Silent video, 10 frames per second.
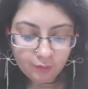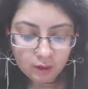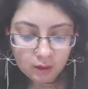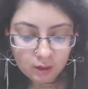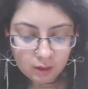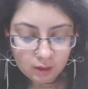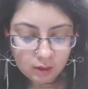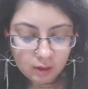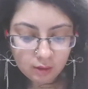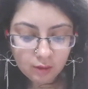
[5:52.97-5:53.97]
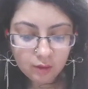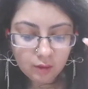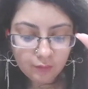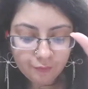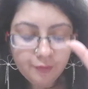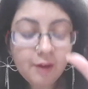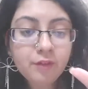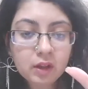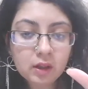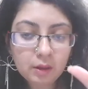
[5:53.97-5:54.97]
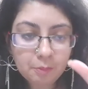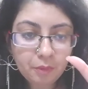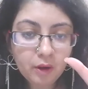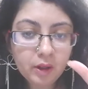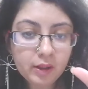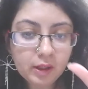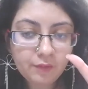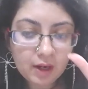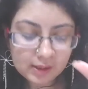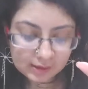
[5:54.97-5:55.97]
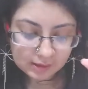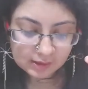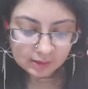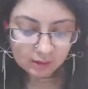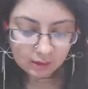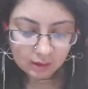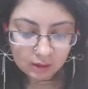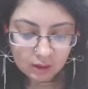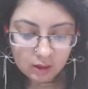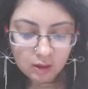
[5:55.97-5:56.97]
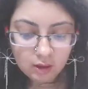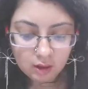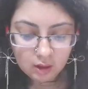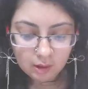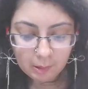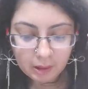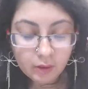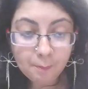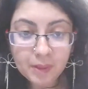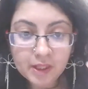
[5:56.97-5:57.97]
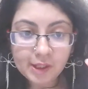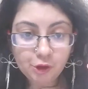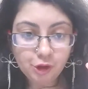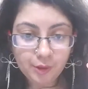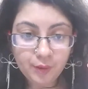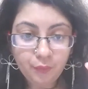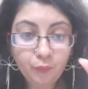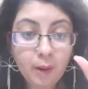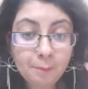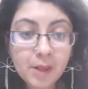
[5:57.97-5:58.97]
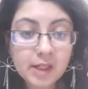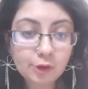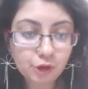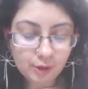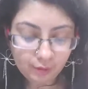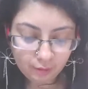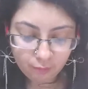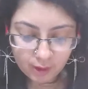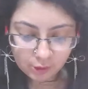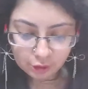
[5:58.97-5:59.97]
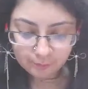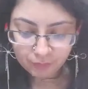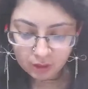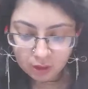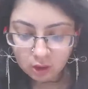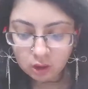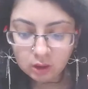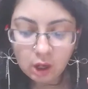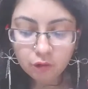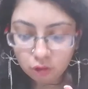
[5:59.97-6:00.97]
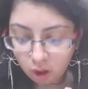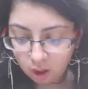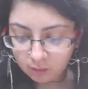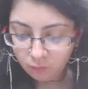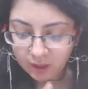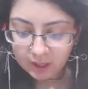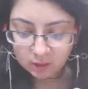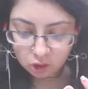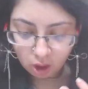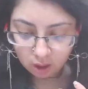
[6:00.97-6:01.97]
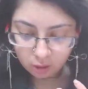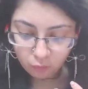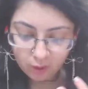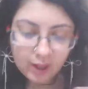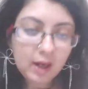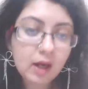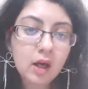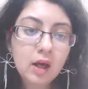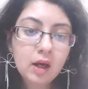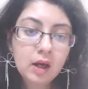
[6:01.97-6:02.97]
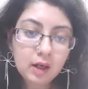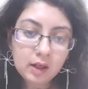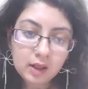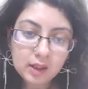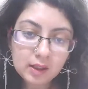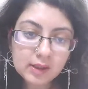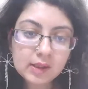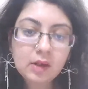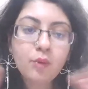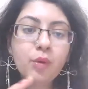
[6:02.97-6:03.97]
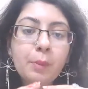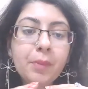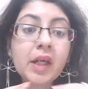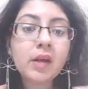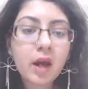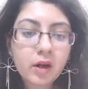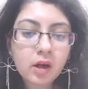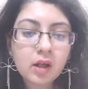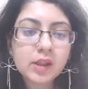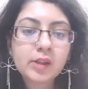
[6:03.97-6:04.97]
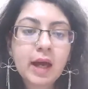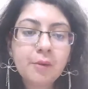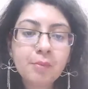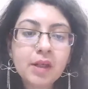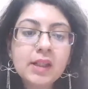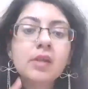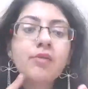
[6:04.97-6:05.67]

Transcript: uh, fifth poetic device is repetition. Repetition, right? Now, thought away is repeated. So that means